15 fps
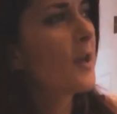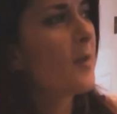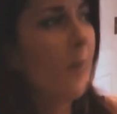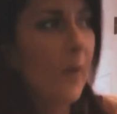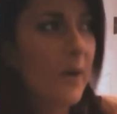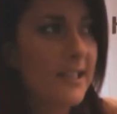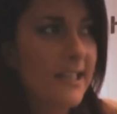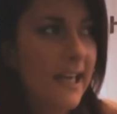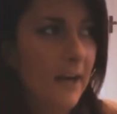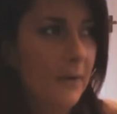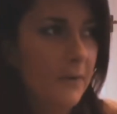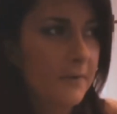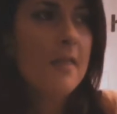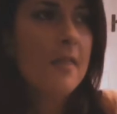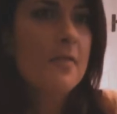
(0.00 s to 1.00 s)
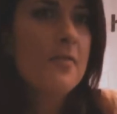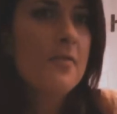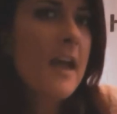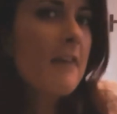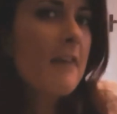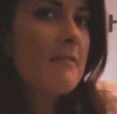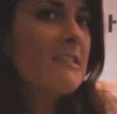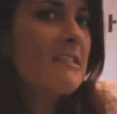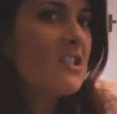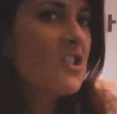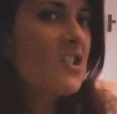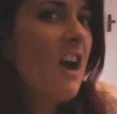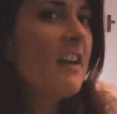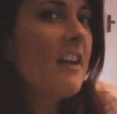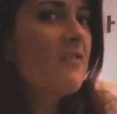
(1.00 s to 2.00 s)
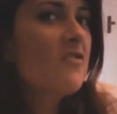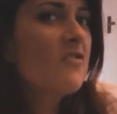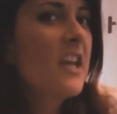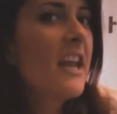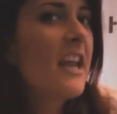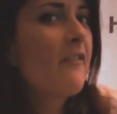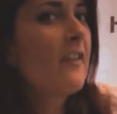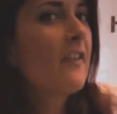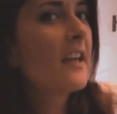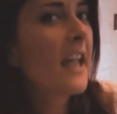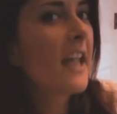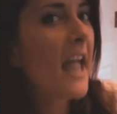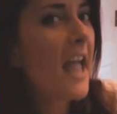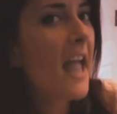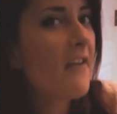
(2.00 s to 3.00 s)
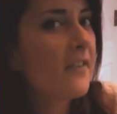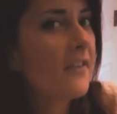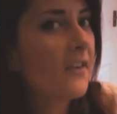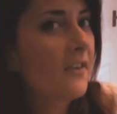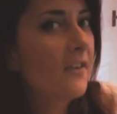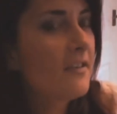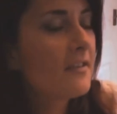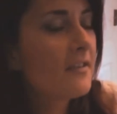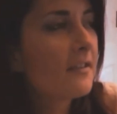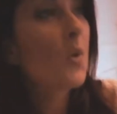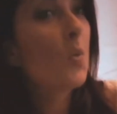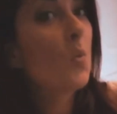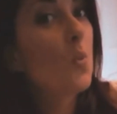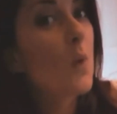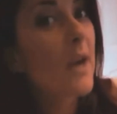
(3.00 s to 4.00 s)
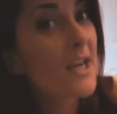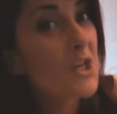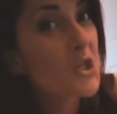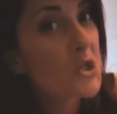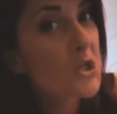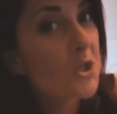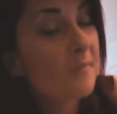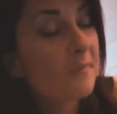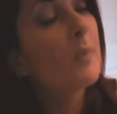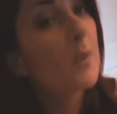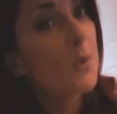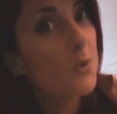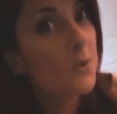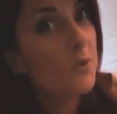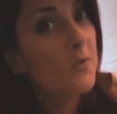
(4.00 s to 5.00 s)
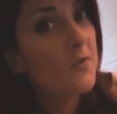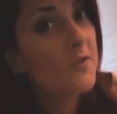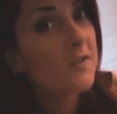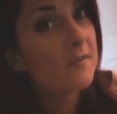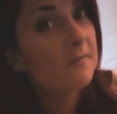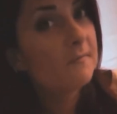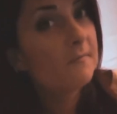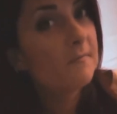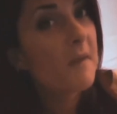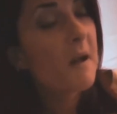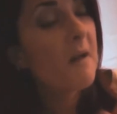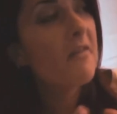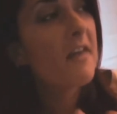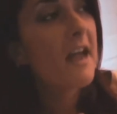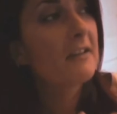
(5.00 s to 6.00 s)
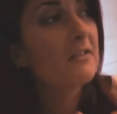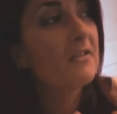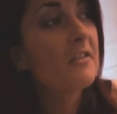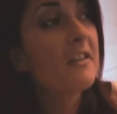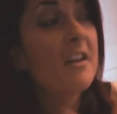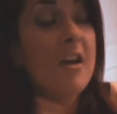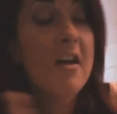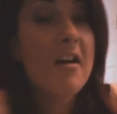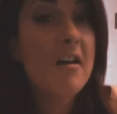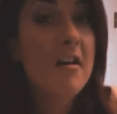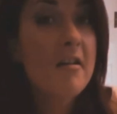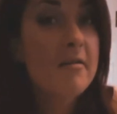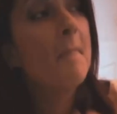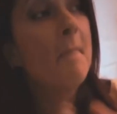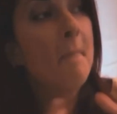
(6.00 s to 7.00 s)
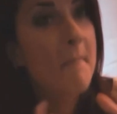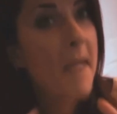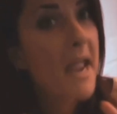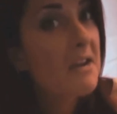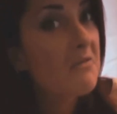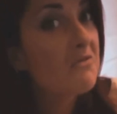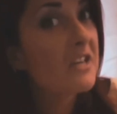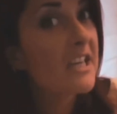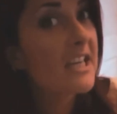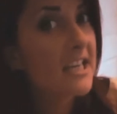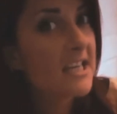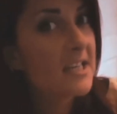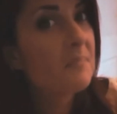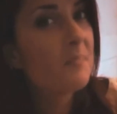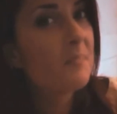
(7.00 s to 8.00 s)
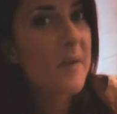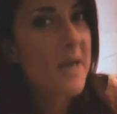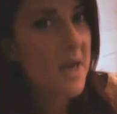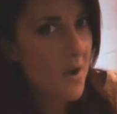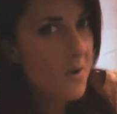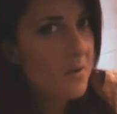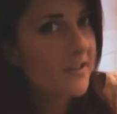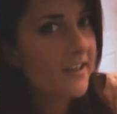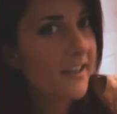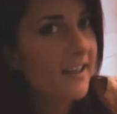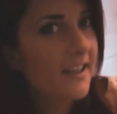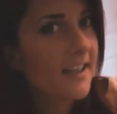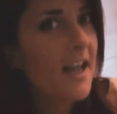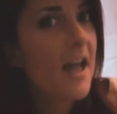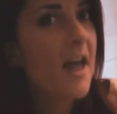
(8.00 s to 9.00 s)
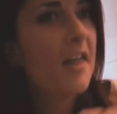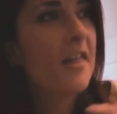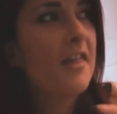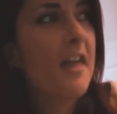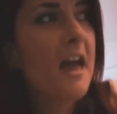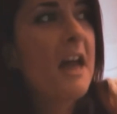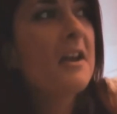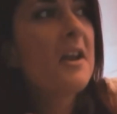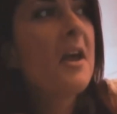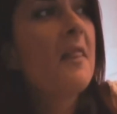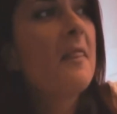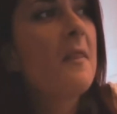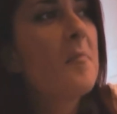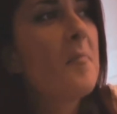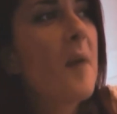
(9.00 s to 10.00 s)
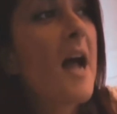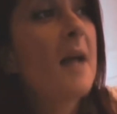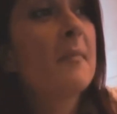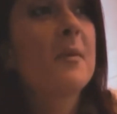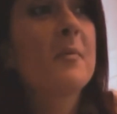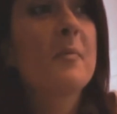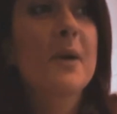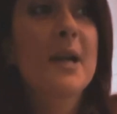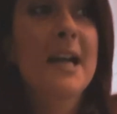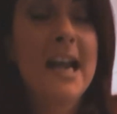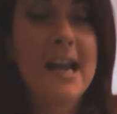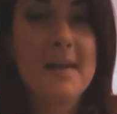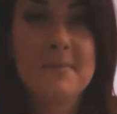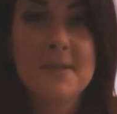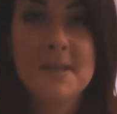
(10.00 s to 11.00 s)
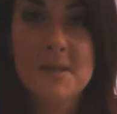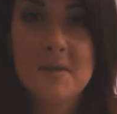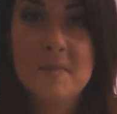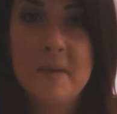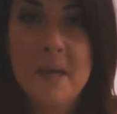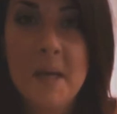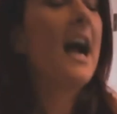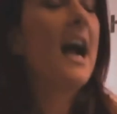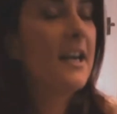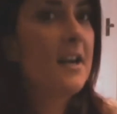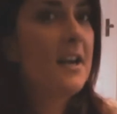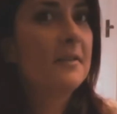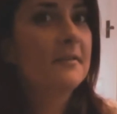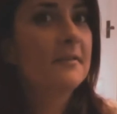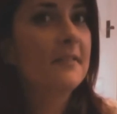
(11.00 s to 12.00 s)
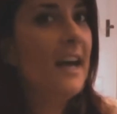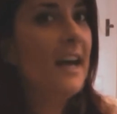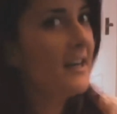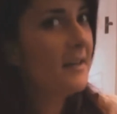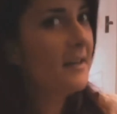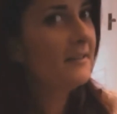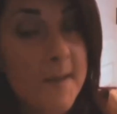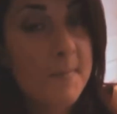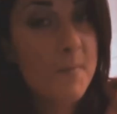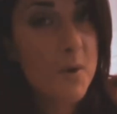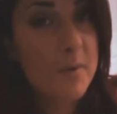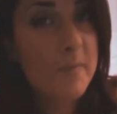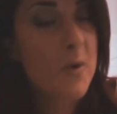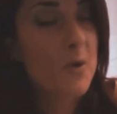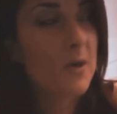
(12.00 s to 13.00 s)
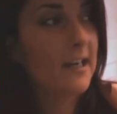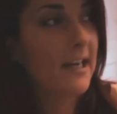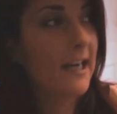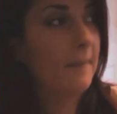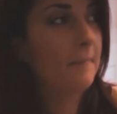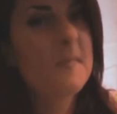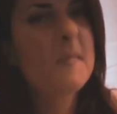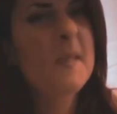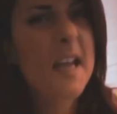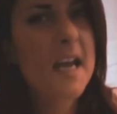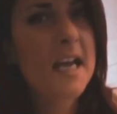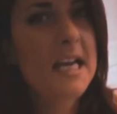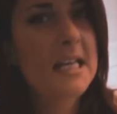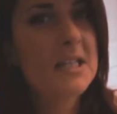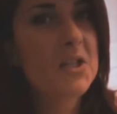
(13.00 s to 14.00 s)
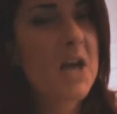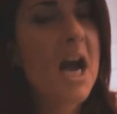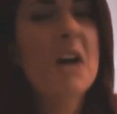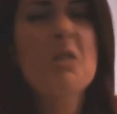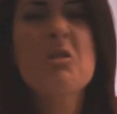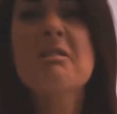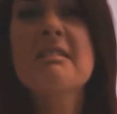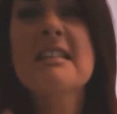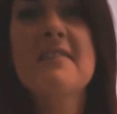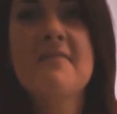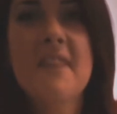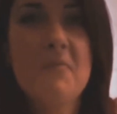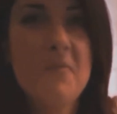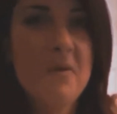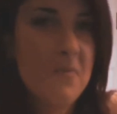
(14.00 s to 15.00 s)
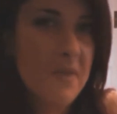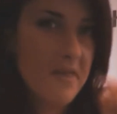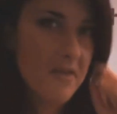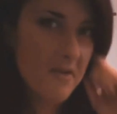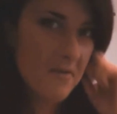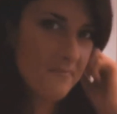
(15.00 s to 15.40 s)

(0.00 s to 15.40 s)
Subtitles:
point out, there is scientific evidence which proves that the Earth may indeed be older than the Bible proclaims it to be. I know. More importantly, I'll just leave that one with you.